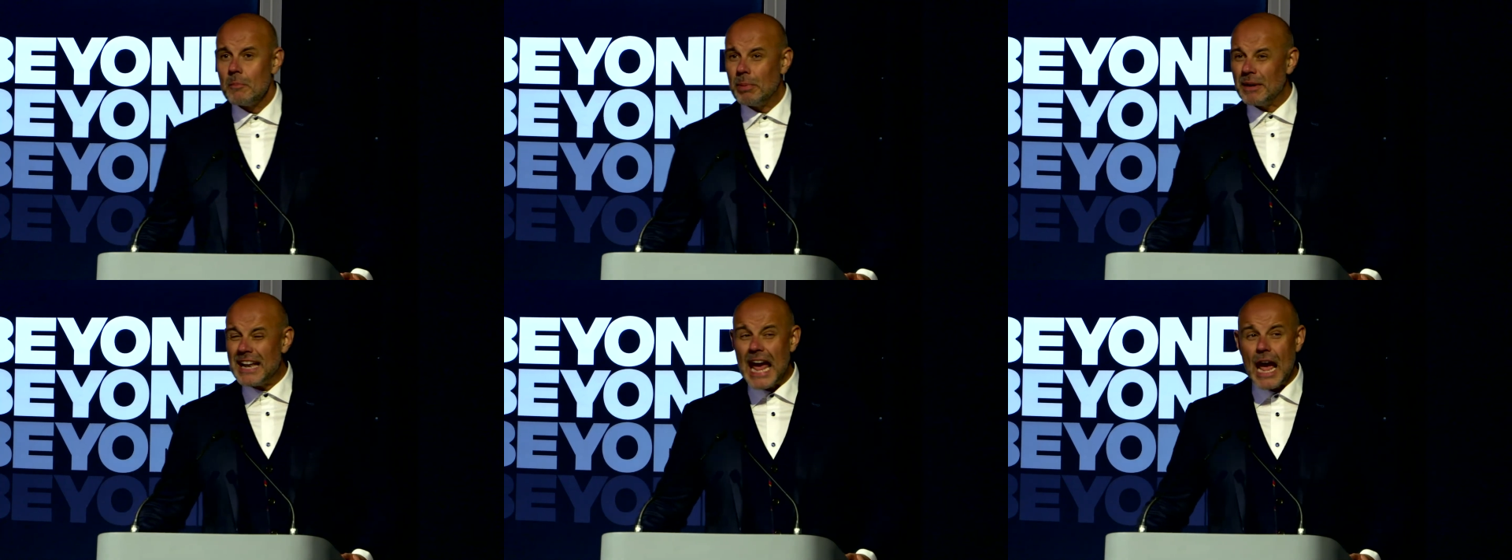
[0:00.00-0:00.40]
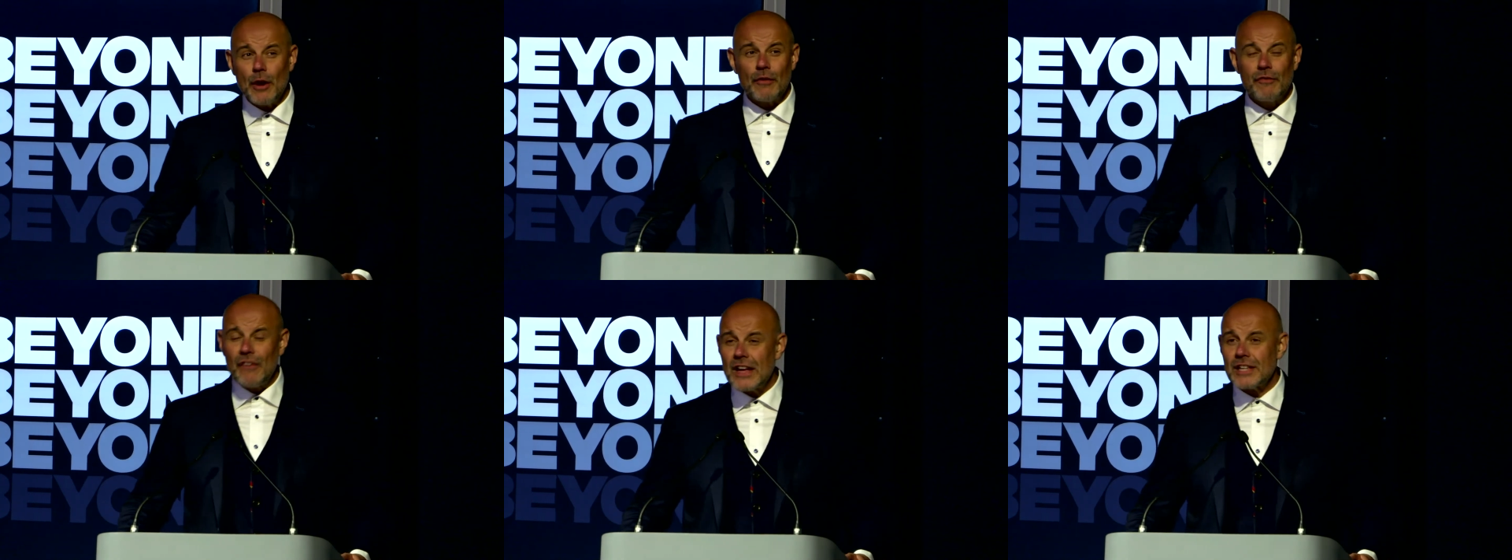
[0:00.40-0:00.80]
But
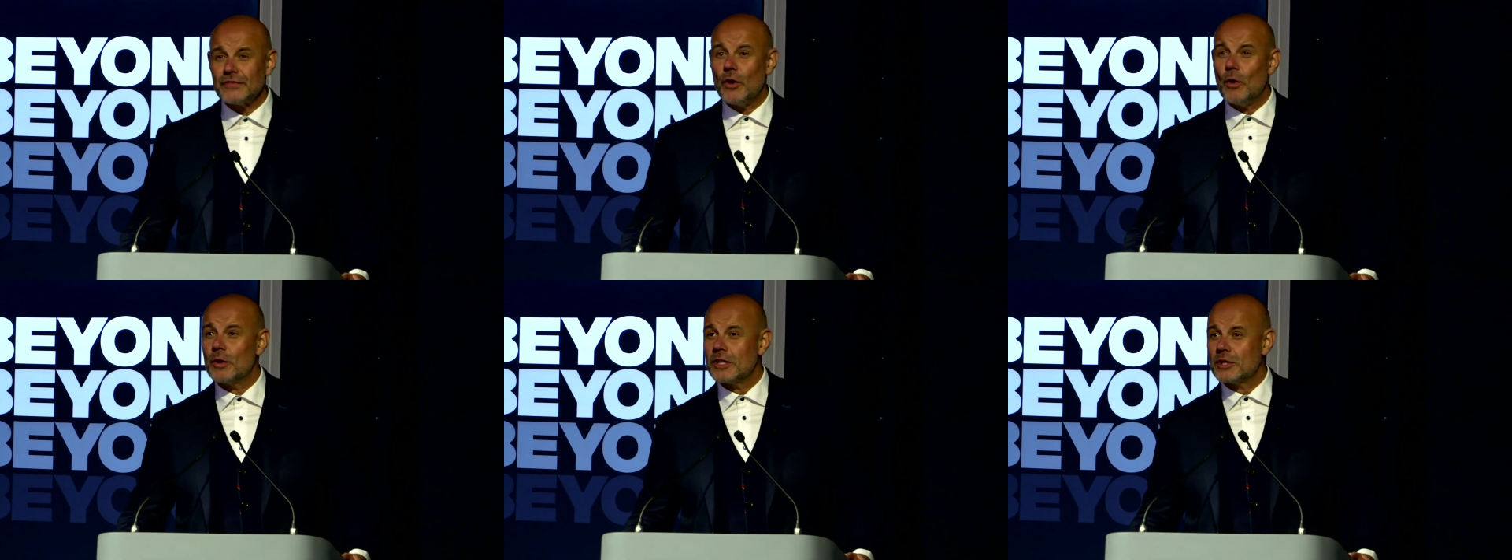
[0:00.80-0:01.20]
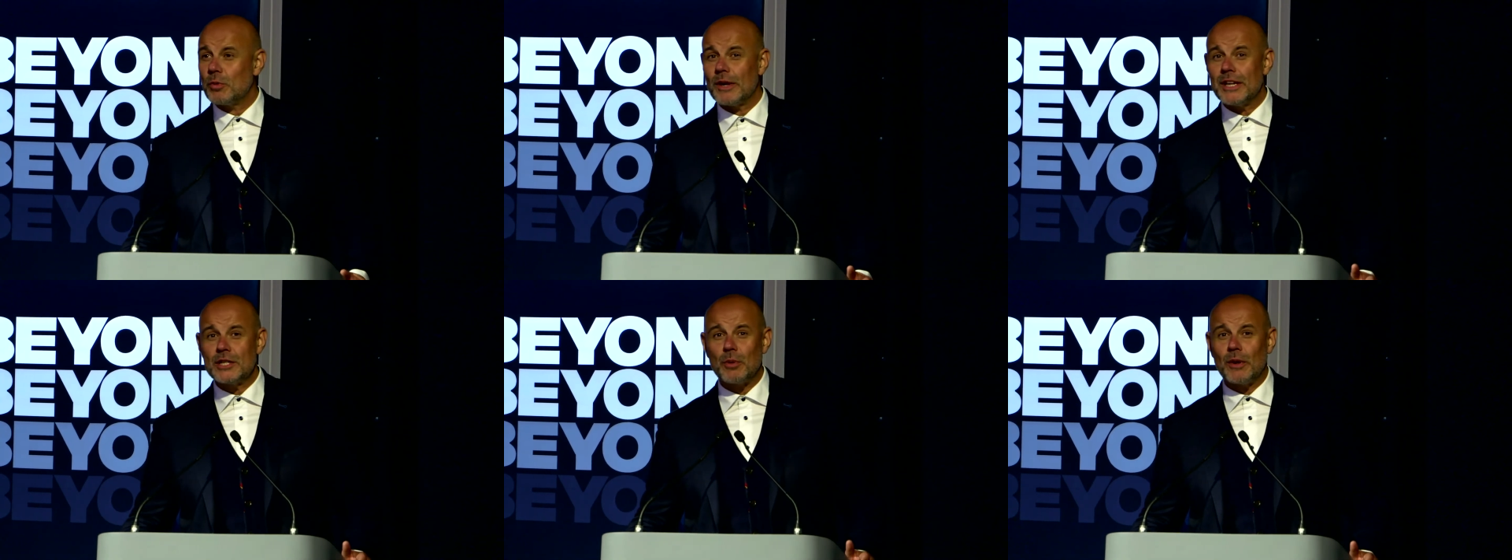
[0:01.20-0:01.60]
now, fast forward to
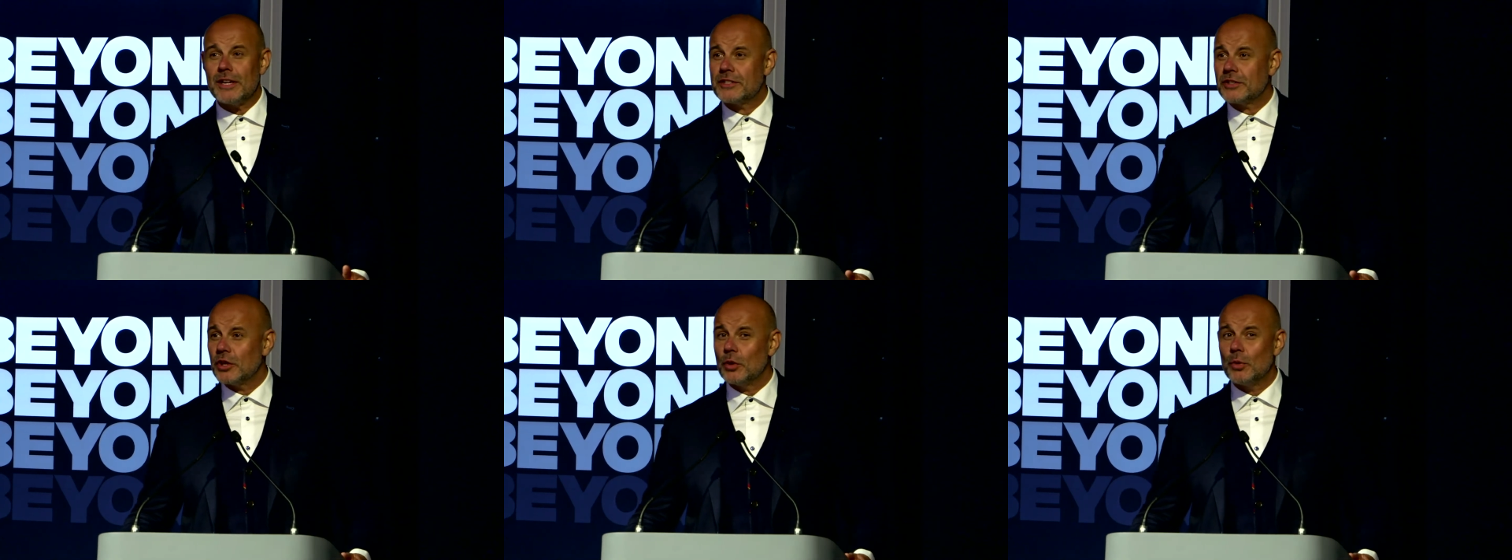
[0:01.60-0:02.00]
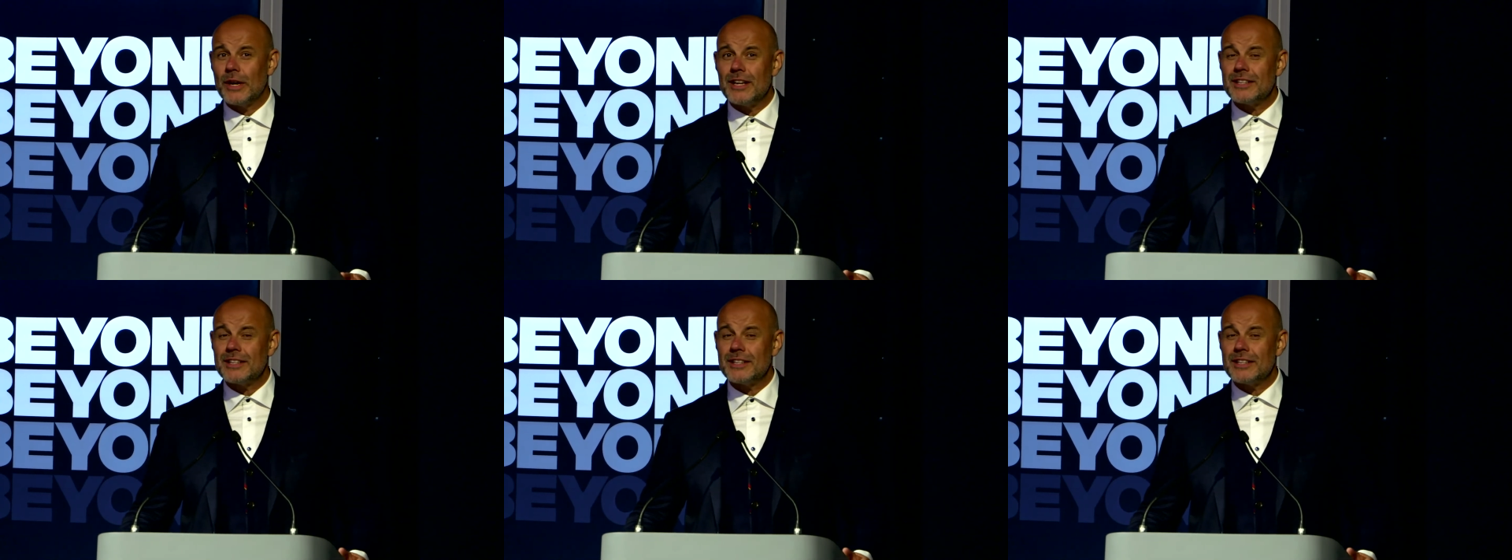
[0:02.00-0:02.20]
2022,